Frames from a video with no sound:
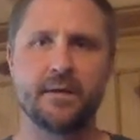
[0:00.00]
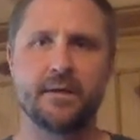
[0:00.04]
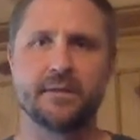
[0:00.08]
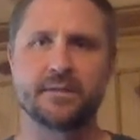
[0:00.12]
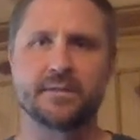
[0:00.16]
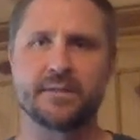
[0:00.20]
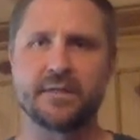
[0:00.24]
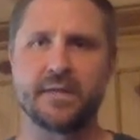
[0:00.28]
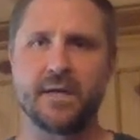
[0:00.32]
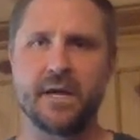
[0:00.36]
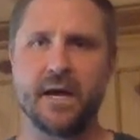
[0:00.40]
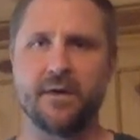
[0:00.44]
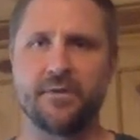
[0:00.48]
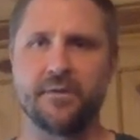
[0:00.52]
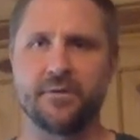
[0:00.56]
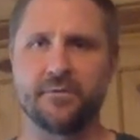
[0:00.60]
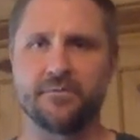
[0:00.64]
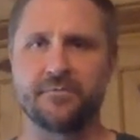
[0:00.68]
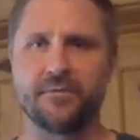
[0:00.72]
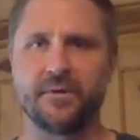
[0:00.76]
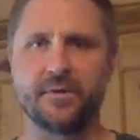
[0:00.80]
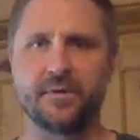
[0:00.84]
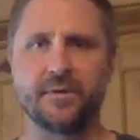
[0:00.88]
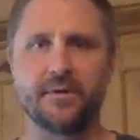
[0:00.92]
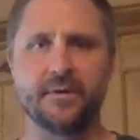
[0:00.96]
see how
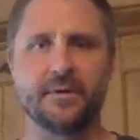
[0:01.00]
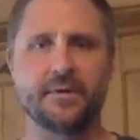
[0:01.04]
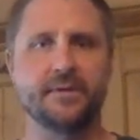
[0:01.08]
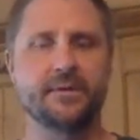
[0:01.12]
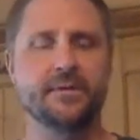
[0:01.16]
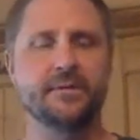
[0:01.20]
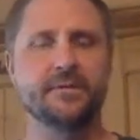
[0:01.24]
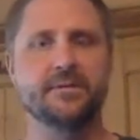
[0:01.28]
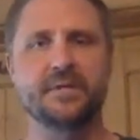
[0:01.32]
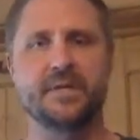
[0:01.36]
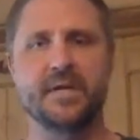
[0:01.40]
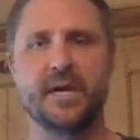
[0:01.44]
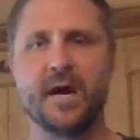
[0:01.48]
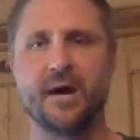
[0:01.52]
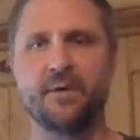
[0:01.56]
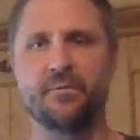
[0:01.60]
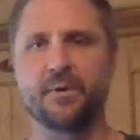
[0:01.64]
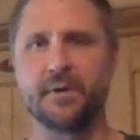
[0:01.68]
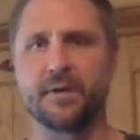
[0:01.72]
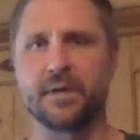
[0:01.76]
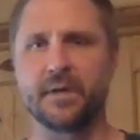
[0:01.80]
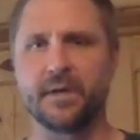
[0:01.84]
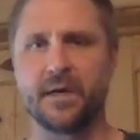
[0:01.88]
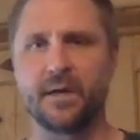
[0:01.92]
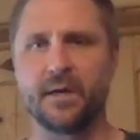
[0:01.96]
they're feeling, see how
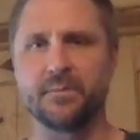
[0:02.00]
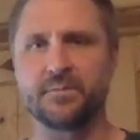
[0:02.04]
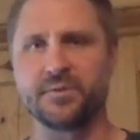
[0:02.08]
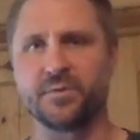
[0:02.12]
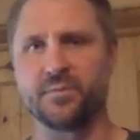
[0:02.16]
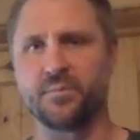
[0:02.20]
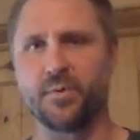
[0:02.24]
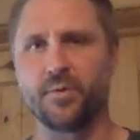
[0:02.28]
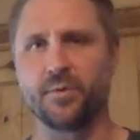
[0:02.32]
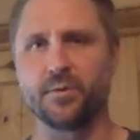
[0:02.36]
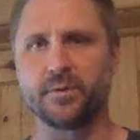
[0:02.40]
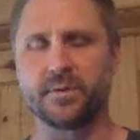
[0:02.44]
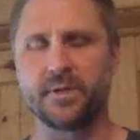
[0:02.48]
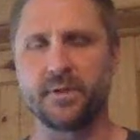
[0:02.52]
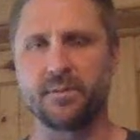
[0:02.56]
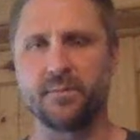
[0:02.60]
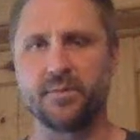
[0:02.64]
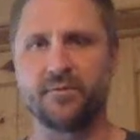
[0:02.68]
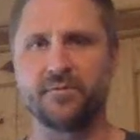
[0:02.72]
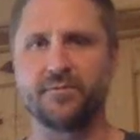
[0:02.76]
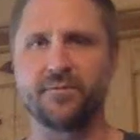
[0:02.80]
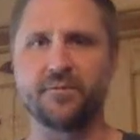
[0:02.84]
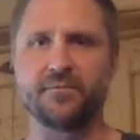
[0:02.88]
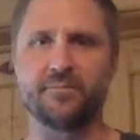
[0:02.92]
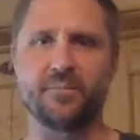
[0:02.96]
we can help support them
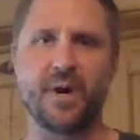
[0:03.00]
if